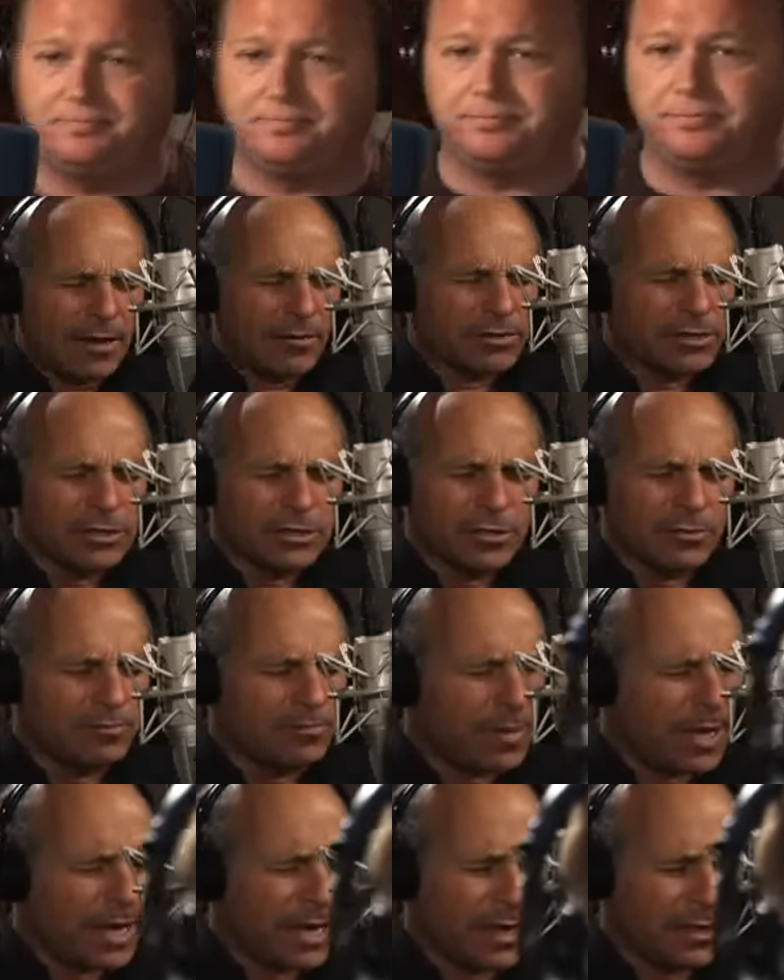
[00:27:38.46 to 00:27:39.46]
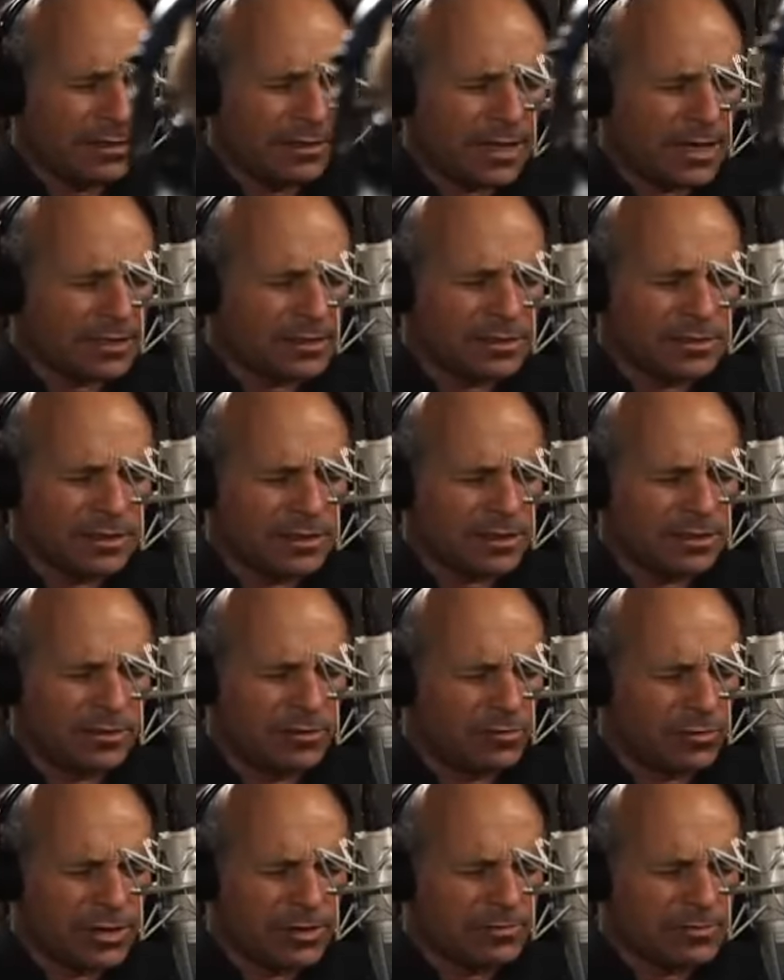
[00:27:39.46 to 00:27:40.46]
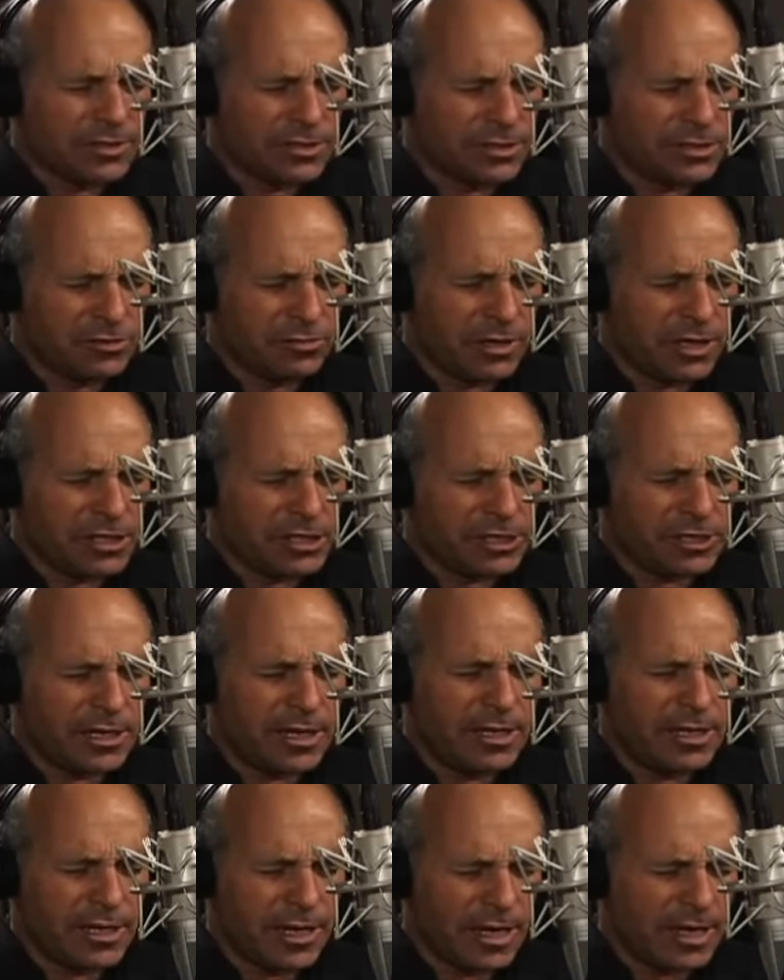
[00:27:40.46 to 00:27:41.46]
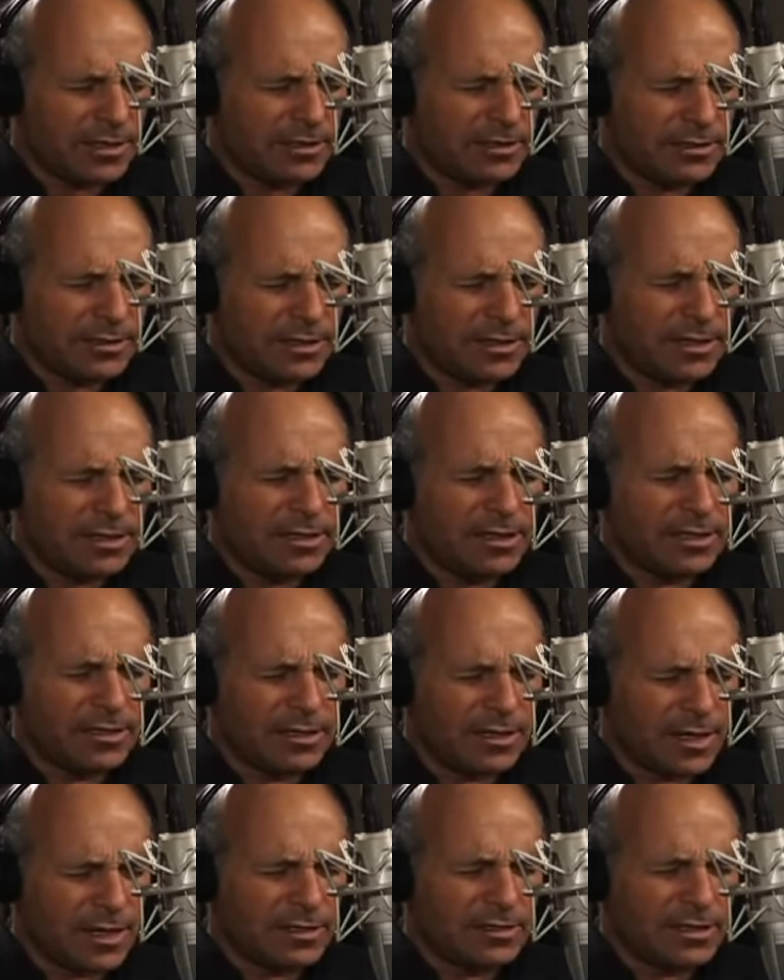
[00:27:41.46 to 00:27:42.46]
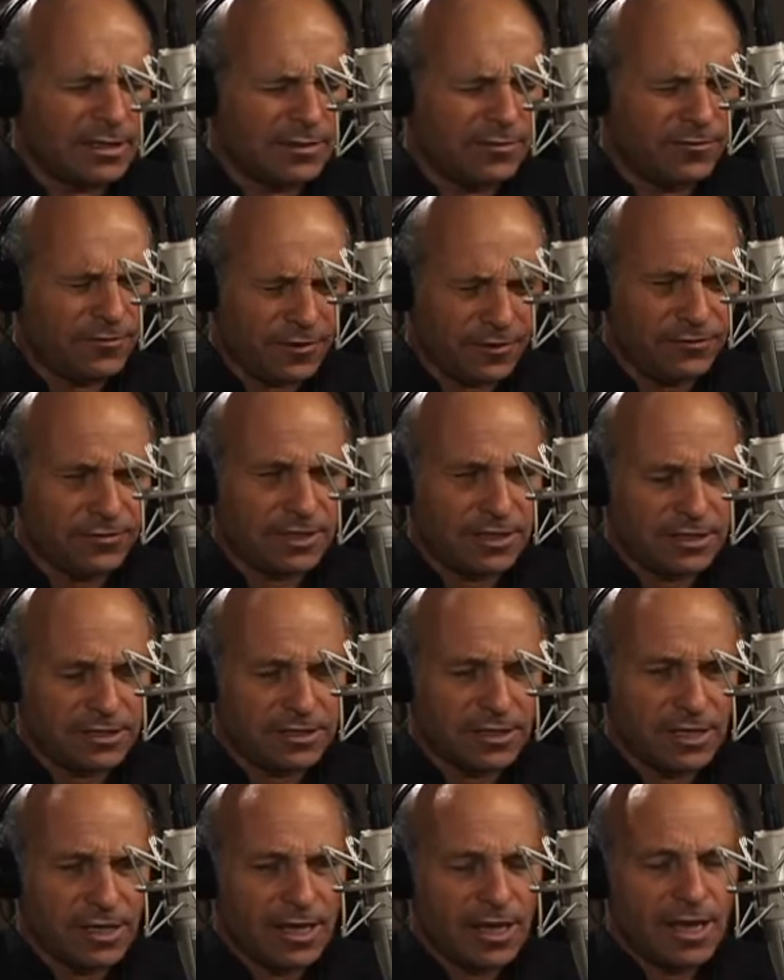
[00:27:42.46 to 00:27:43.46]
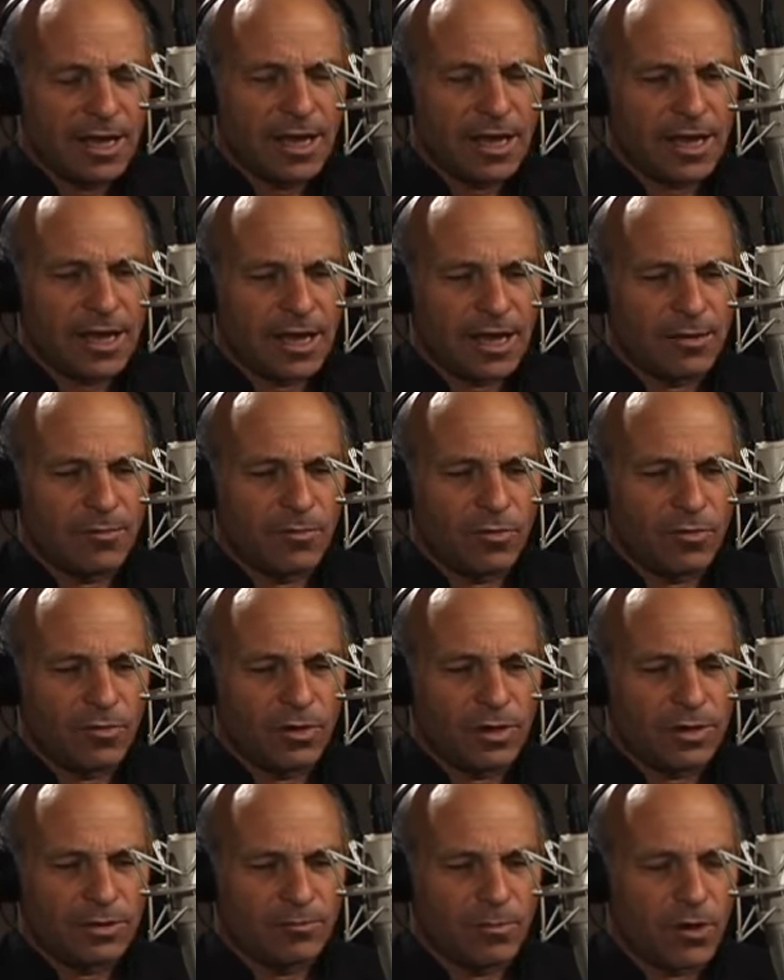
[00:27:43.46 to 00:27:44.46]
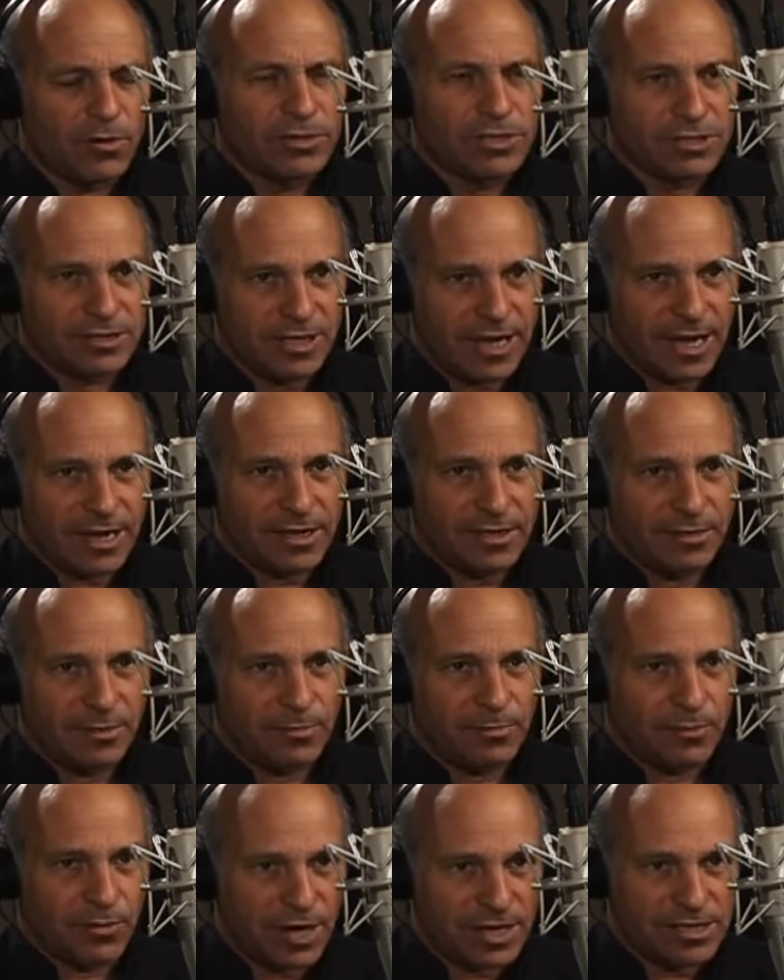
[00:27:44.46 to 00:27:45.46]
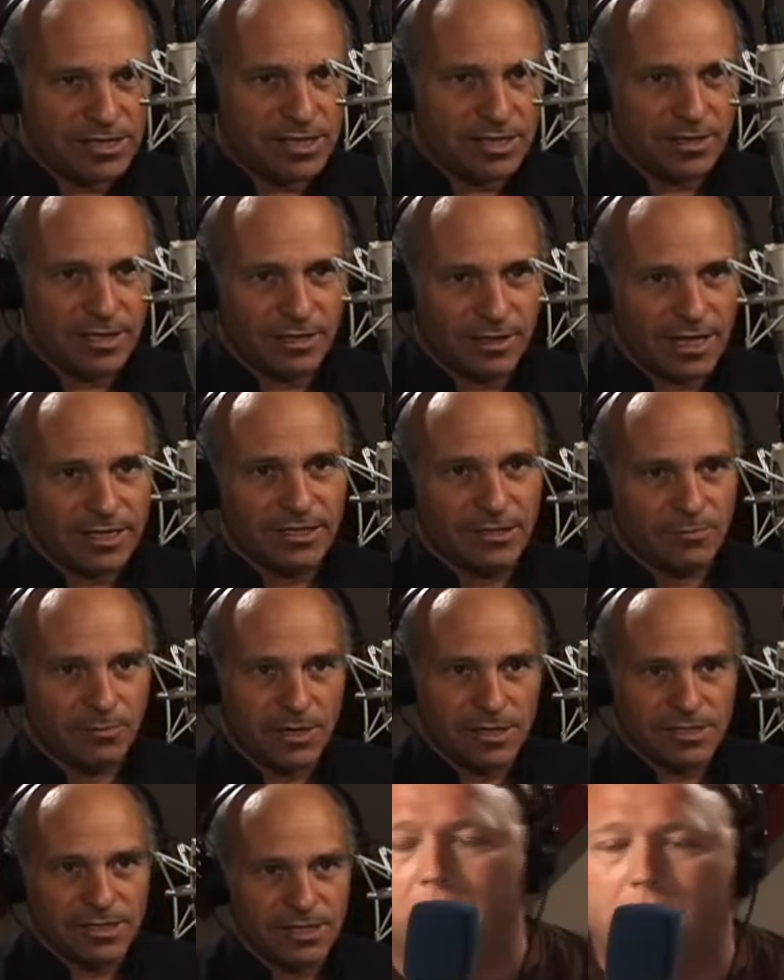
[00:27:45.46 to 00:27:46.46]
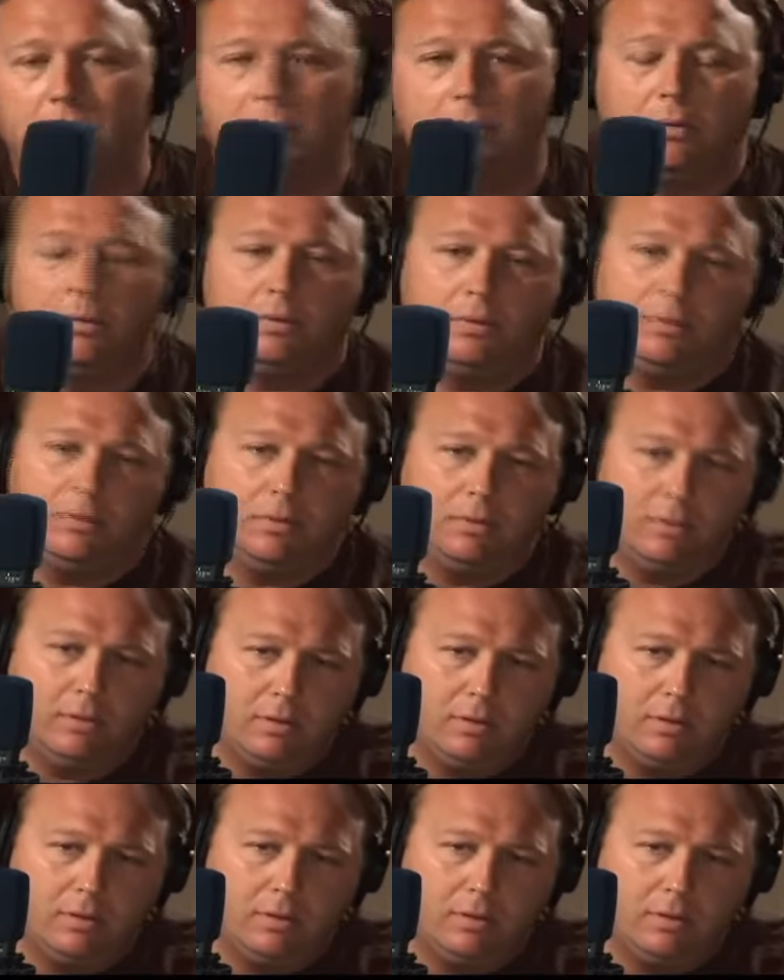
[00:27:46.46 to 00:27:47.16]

One well, that was man, that's a grim situation. In 19 in the 1950s, um, Mossadegh, the president, the elected president of Iran,